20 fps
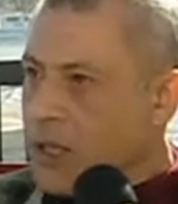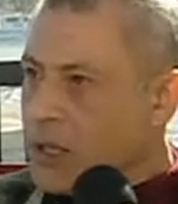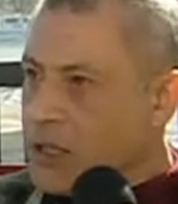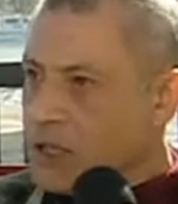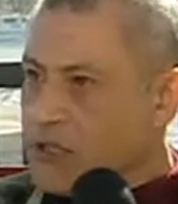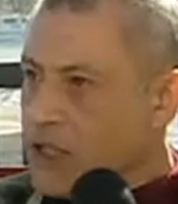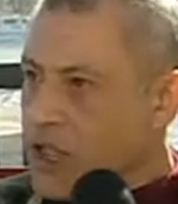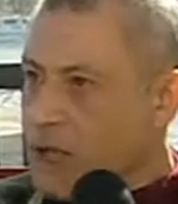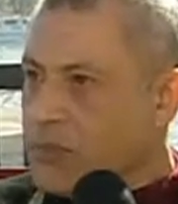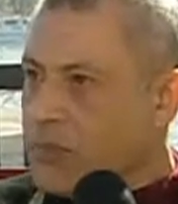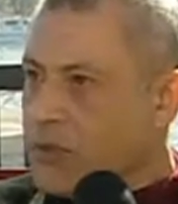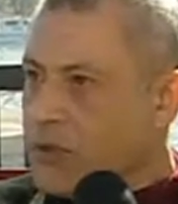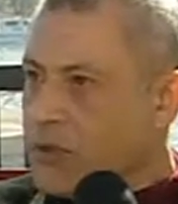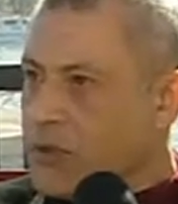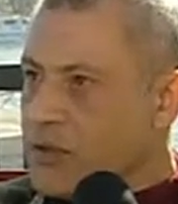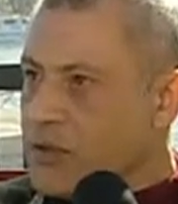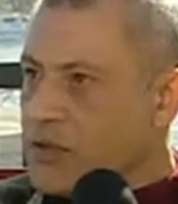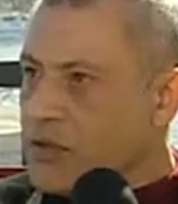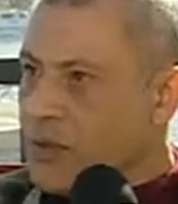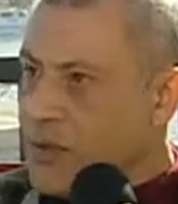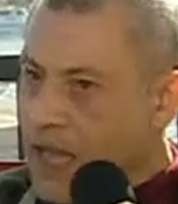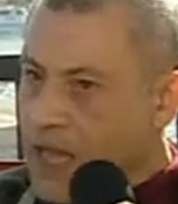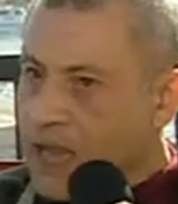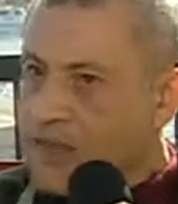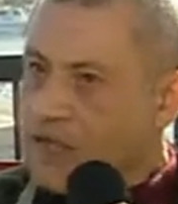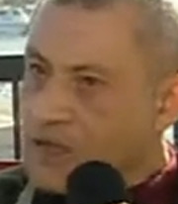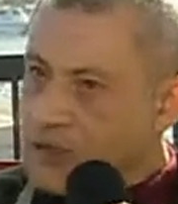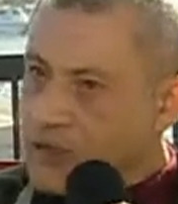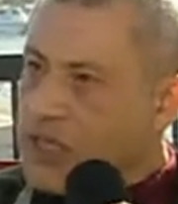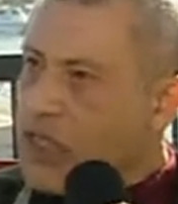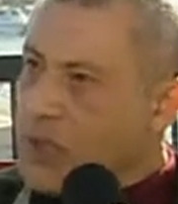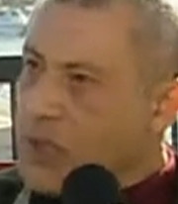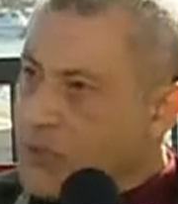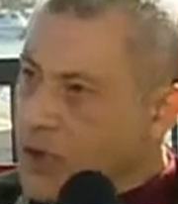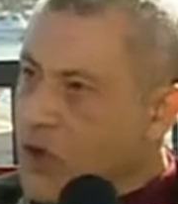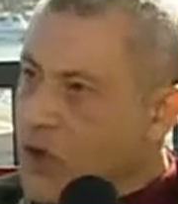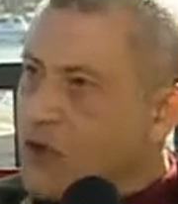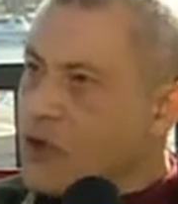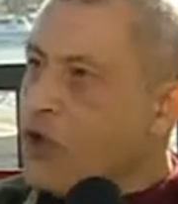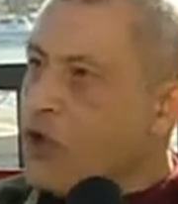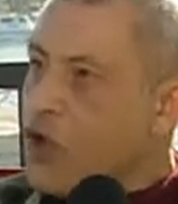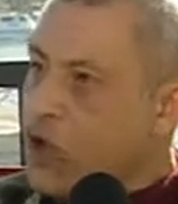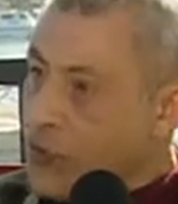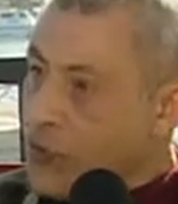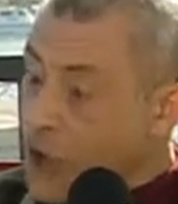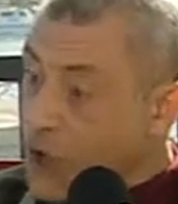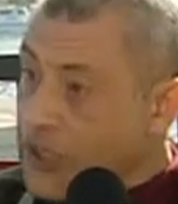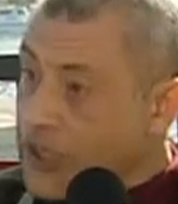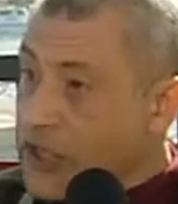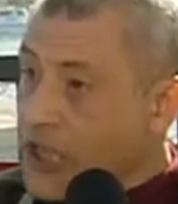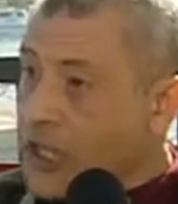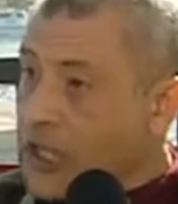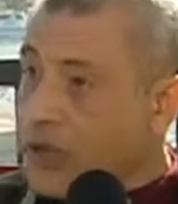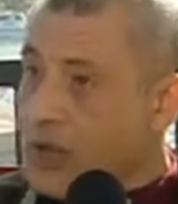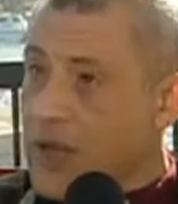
stop. So we have to keep on working.